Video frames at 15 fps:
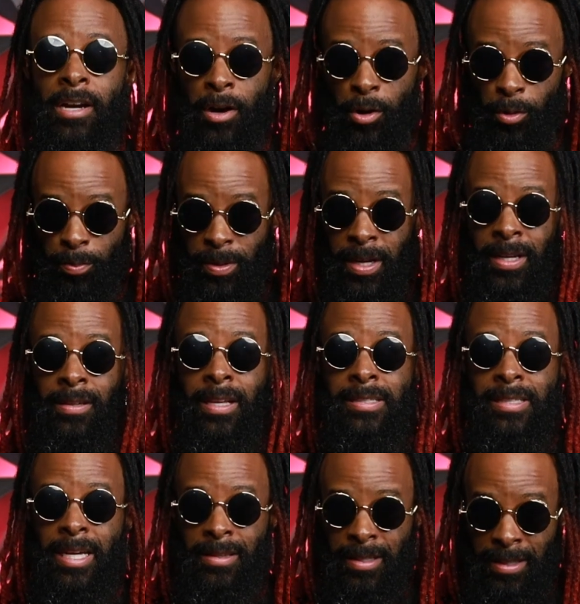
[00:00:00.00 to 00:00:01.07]
hope that's
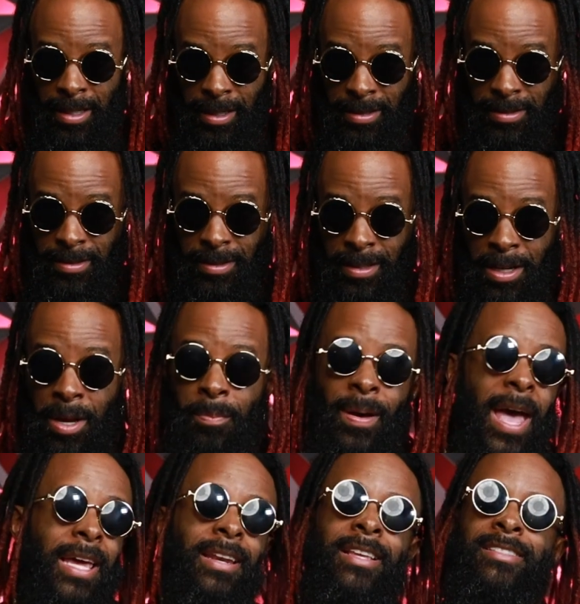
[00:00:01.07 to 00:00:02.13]
not the case. But
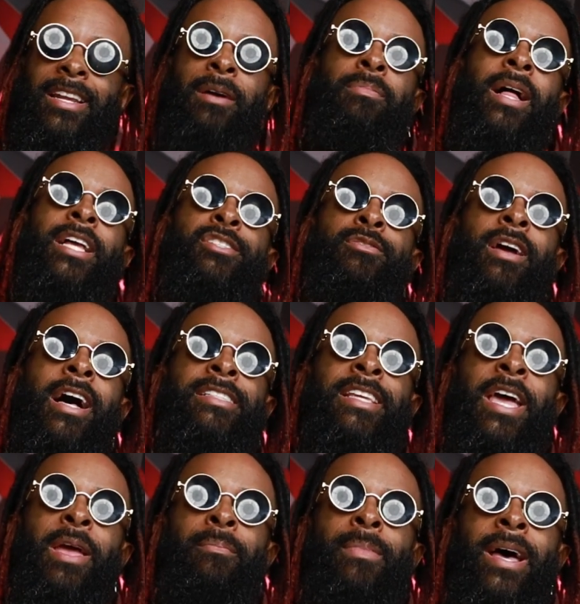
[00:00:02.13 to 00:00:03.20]
hey, listen, I'm glad you guys
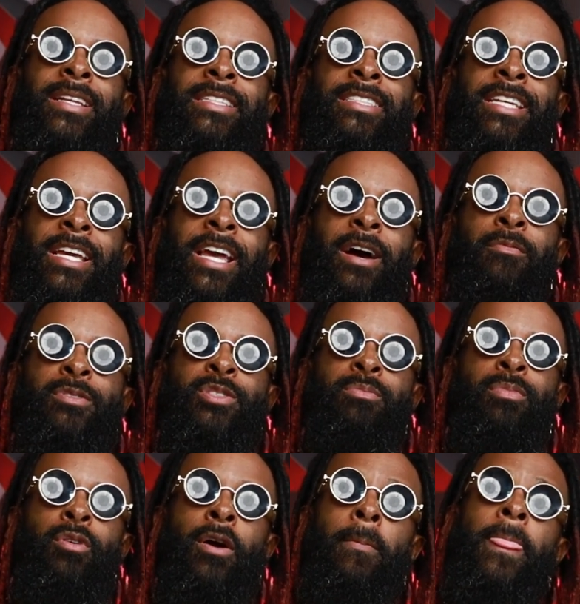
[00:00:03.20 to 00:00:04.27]
came back to check out with your
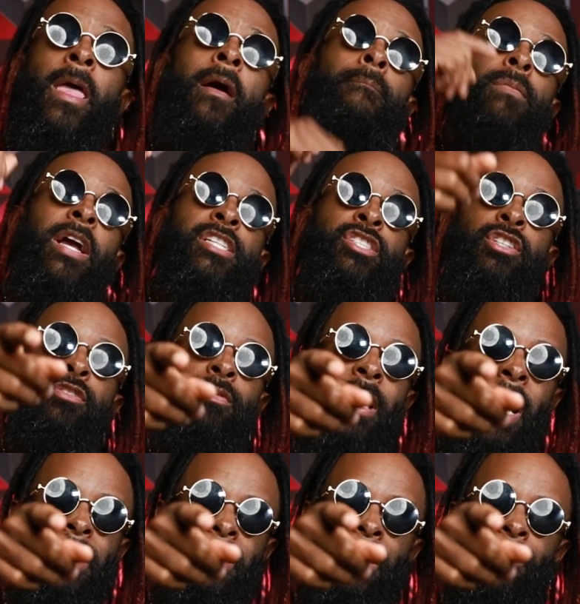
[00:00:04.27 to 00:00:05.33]
boy. Make sure you
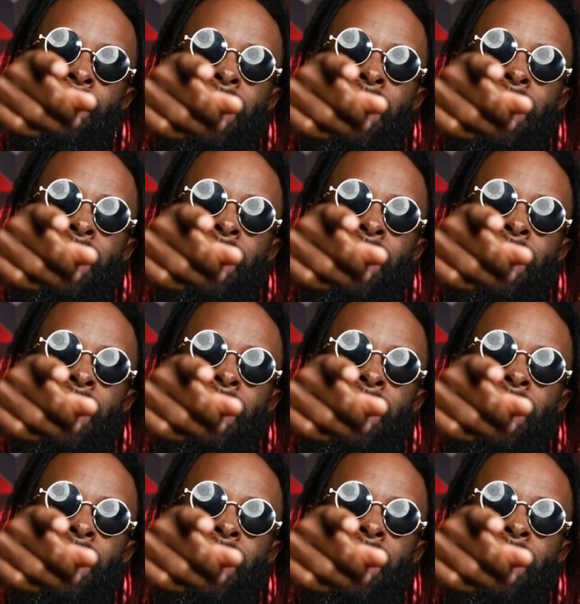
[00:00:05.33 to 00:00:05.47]
guys leave a